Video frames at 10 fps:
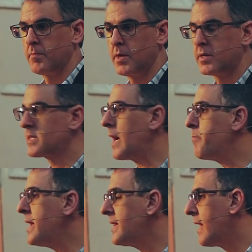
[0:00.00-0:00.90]
Does that
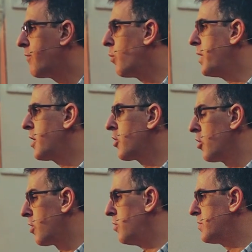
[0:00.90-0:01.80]
mean, therefore, we can
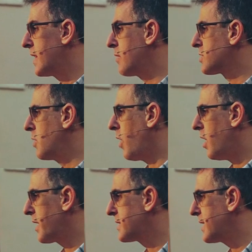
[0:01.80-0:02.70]
conclude that there was no
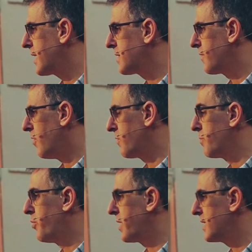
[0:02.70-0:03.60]
architect involved in
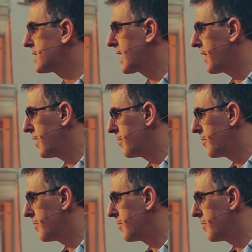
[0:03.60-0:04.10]
putting it together?